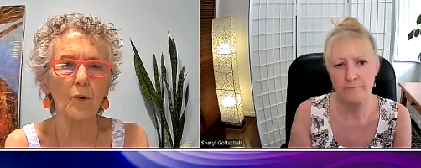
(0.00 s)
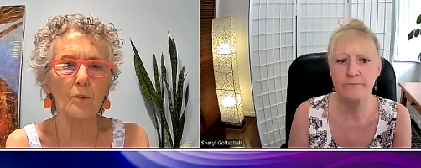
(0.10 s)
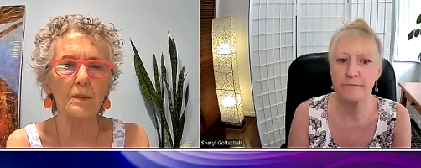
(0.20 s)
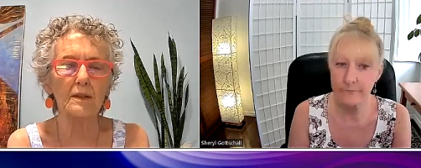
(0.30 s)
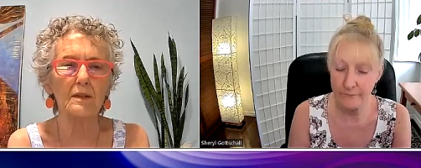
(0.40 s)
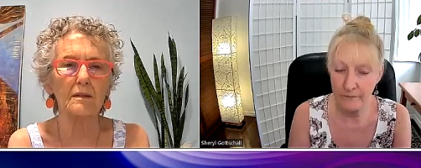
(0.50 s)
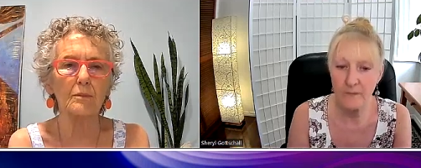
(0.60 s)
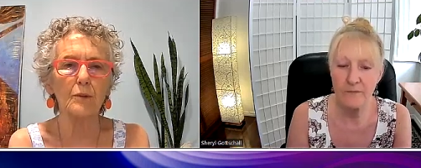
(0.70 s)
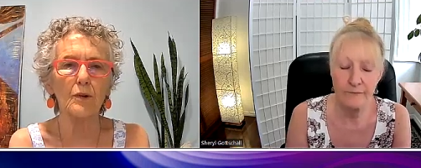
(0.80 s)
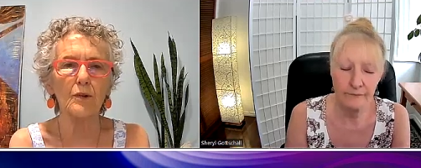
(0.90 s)
Speaker 1: but it's
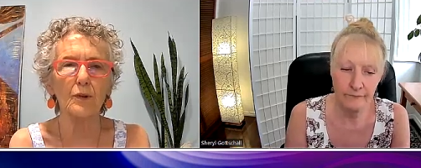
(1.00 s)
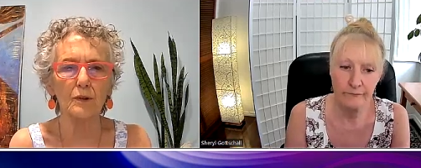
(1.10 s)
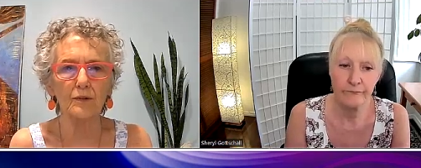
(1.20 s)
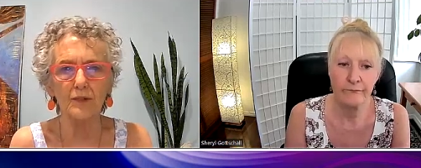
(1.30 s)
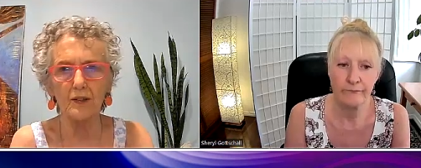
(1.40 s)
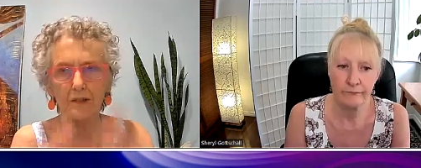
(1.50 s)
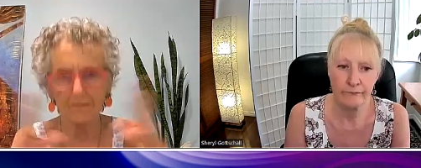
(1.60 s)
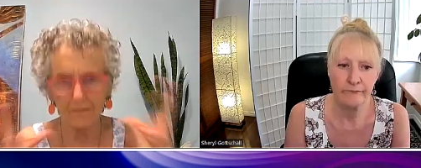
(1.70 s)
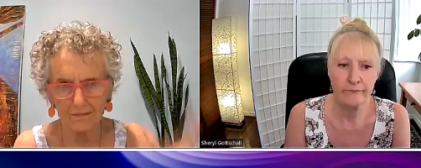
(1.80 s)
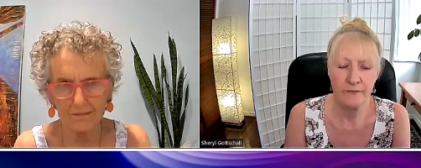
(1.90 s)
worth sort of just
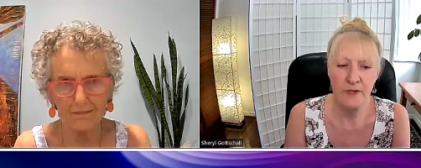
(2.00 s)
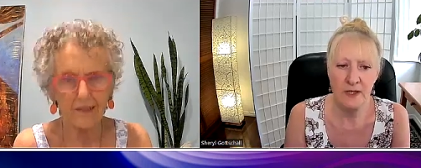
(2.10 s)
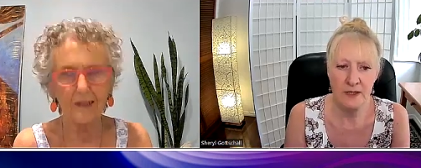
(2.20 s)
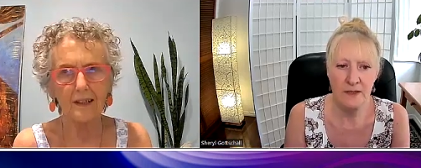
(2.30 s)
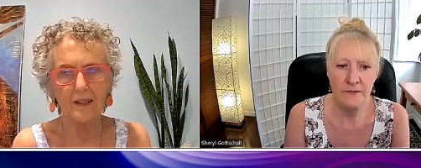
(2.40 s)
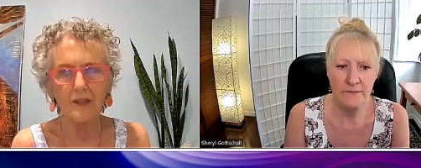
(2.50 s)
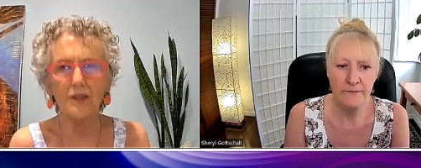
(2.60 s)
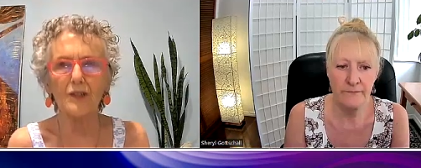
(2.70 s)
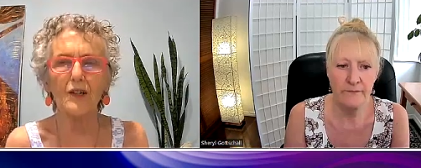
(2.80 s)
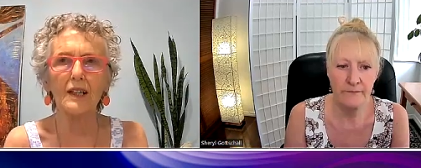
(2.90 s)
yeah kind
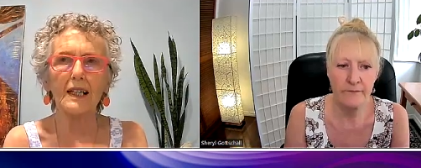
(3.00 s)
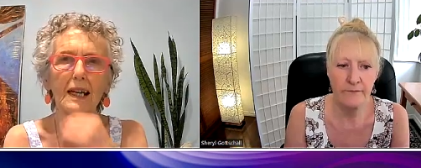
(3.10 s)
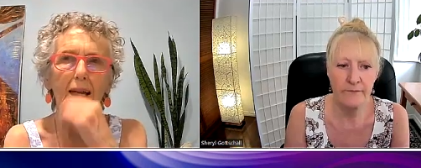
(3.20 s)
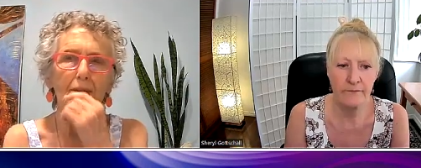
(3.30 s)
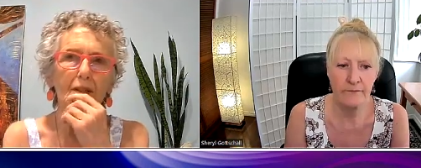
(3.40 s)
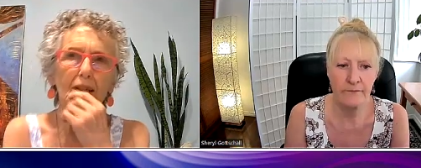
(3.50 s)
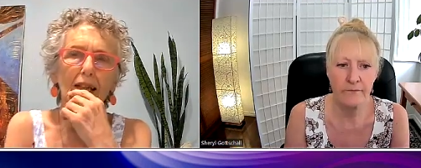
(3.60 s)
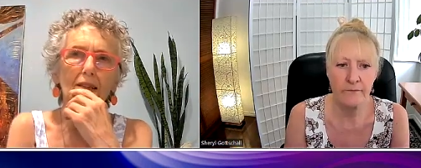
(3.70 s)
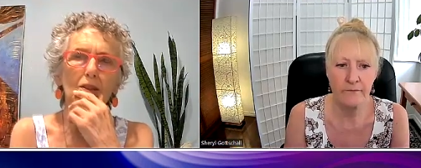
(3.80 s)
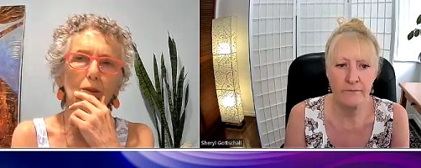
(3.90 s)
of capture
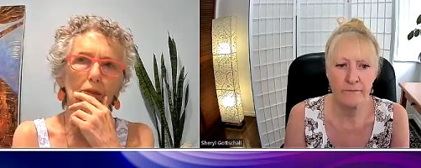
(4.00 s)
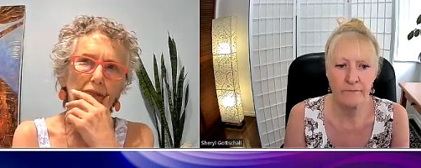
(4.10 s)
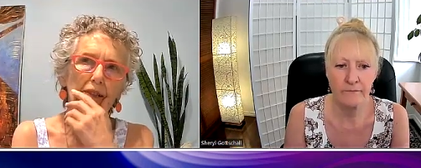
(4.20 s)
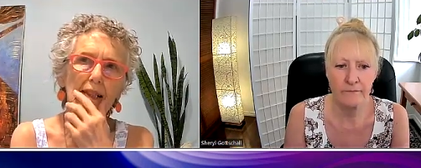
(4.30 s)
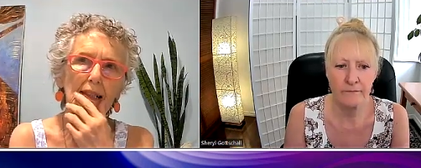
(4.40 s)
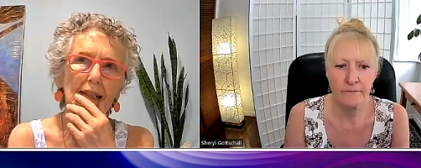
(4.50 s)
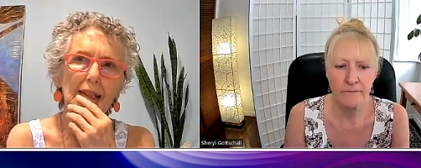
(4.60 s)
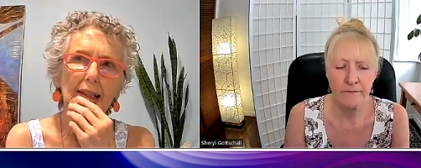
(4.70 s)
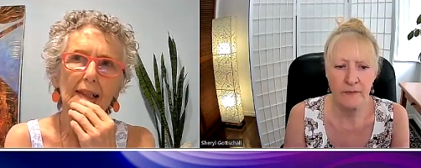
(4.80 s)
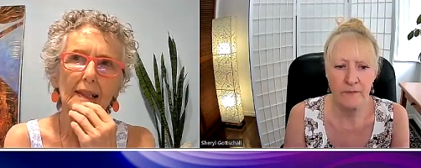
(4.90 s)
that sort of
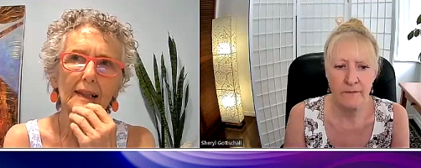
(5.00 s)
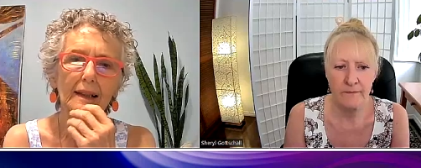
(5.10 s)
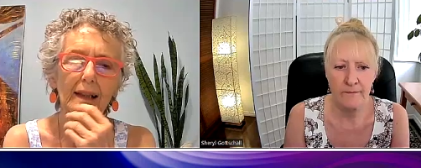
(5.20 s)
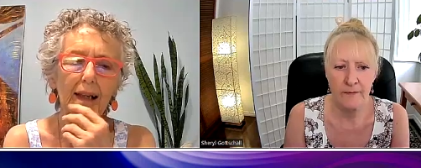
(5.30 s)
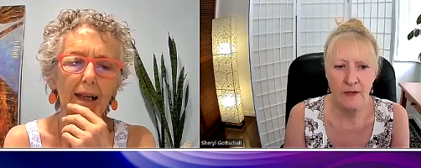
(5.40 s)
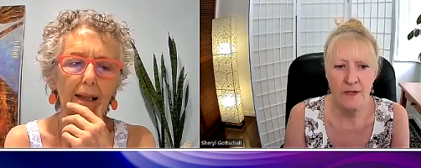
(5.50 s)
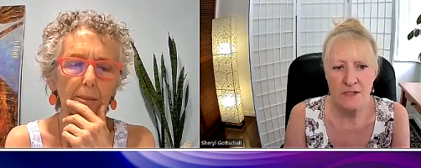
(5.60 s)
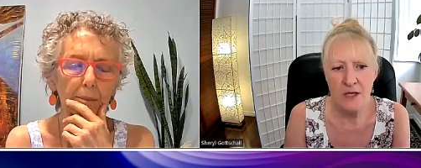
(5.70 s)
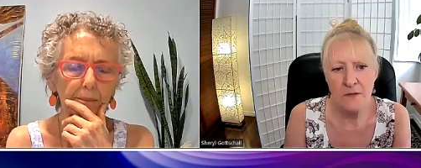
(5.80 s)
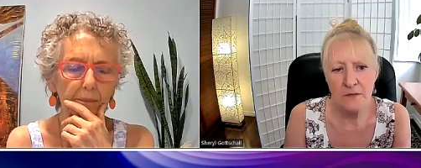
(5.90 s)

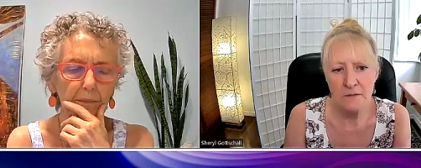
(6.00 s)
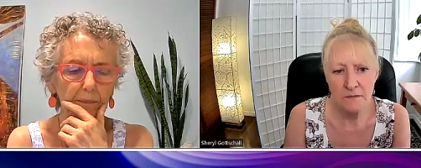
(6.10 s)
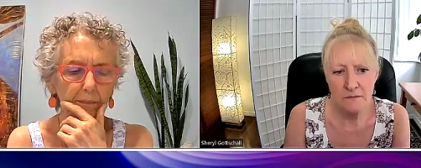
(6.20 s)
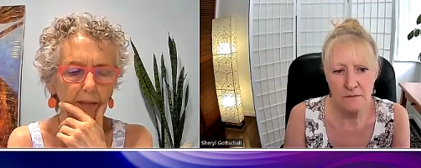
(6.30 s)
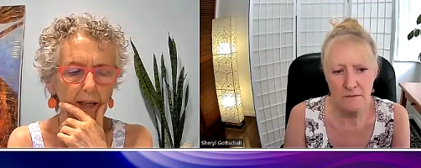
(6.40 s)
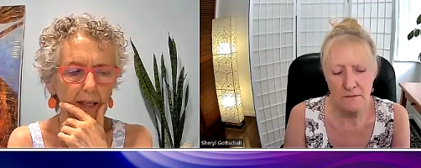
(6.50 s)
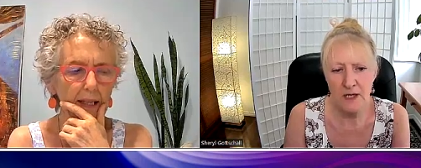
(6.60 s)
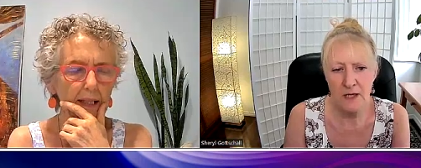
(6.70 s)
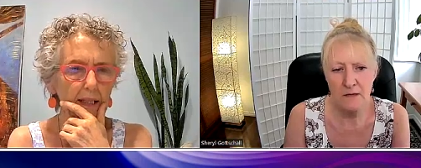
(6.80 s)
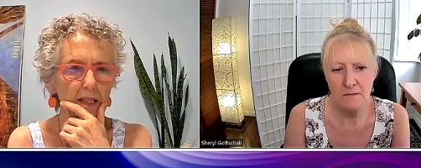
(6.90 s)
um
Speaker 2: so,
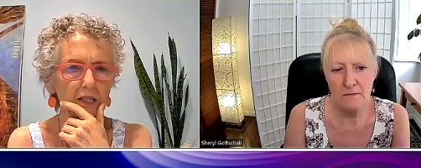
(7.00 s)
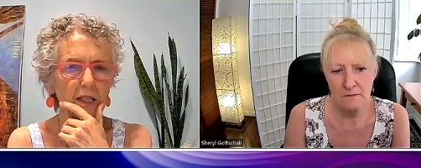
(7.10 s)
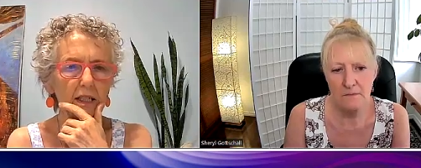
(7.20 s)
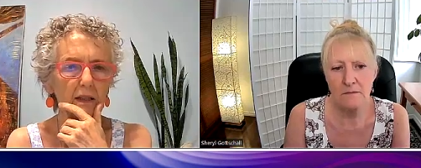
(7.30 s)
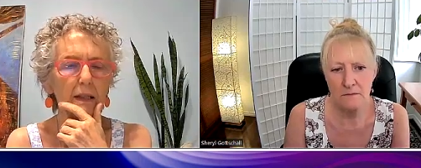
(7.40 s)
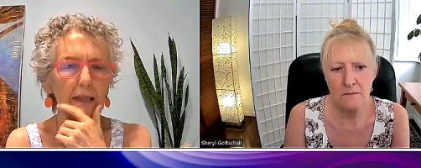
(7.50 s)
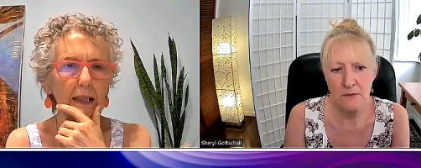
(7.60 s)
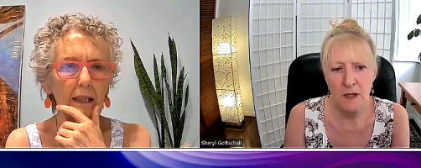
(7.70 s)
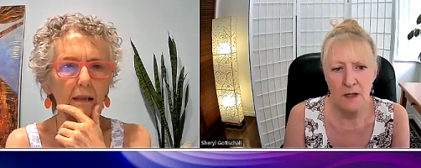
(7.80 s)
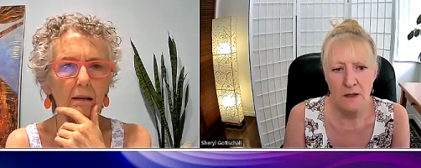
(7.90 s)
yeah. energy.
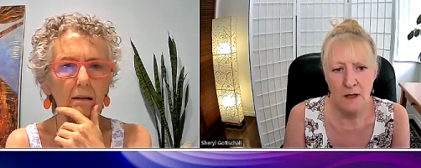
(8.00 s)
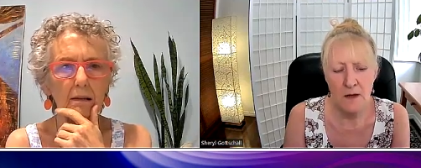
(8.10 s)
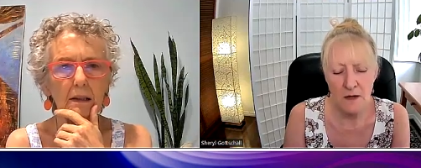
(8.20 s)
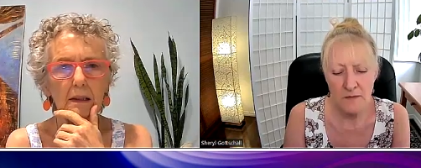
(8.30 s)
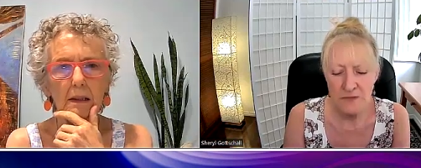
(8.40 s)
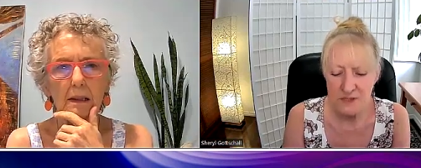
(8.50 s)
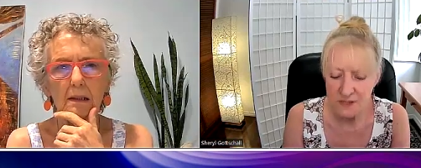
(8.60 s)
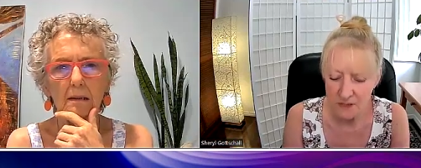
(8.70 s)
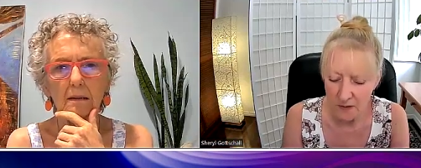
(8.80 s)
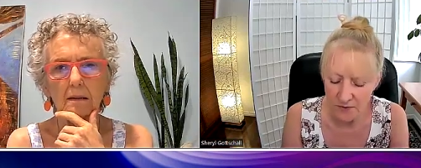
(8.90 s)
Yeah. I'm
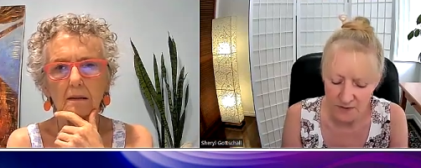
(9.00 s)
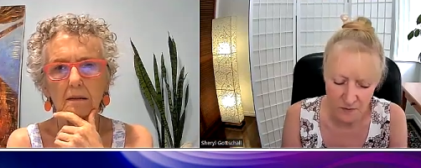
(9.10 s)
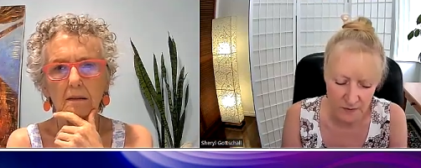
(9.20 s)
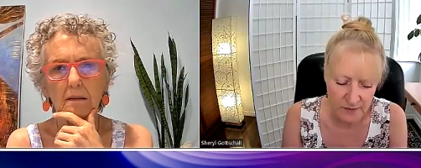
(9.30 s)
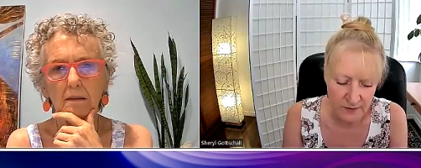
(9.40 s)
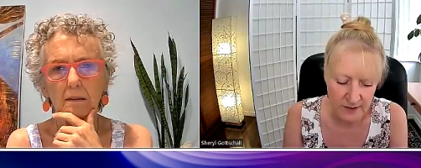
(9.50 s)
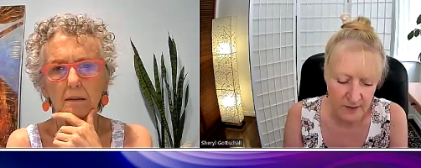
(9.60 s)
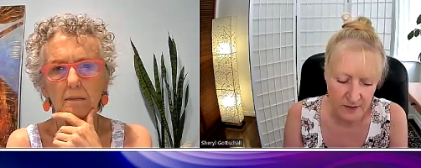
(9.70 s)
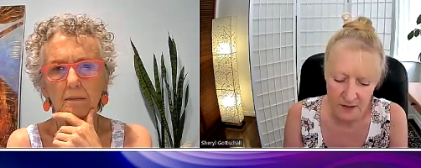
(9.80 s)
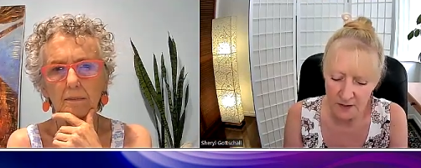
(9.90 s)
just I'm just
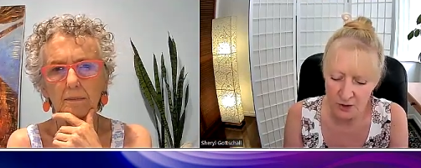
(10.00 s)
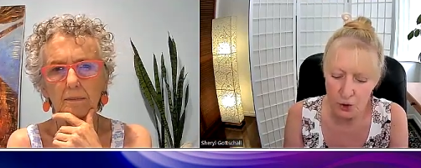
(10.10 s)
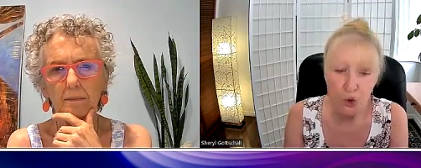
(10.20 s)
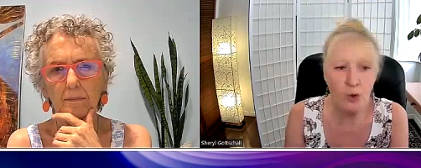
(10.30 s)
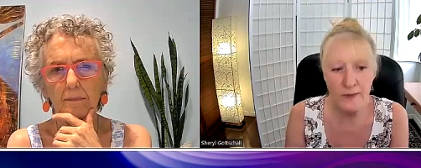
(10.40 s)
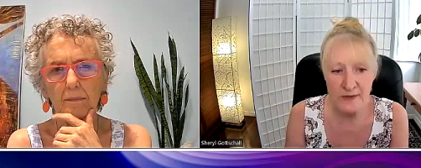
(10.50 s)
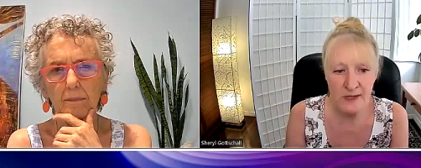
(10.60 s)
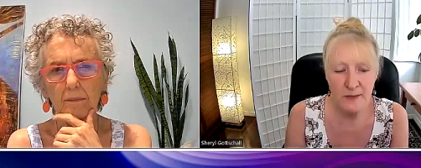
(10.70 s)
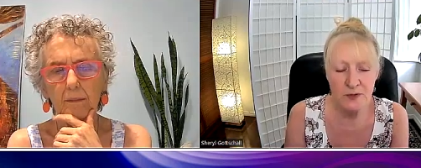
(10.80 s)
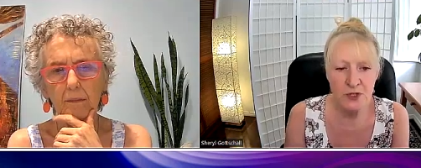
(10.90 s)
wondering uh your
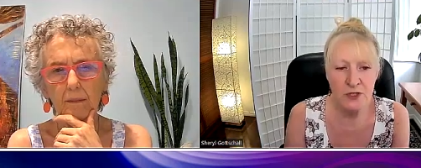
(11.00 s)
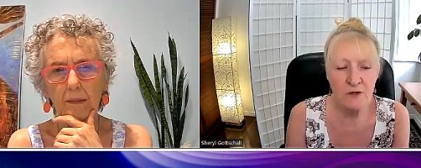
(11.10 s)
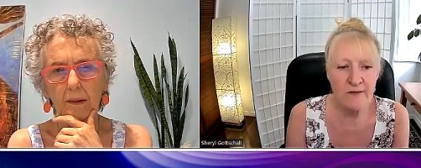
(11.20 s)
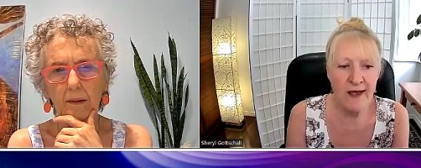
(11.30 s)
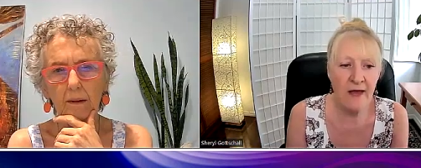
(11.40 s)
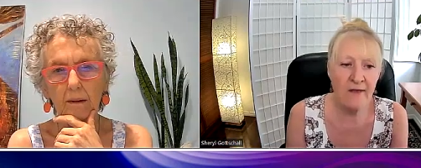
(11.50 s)
perception of how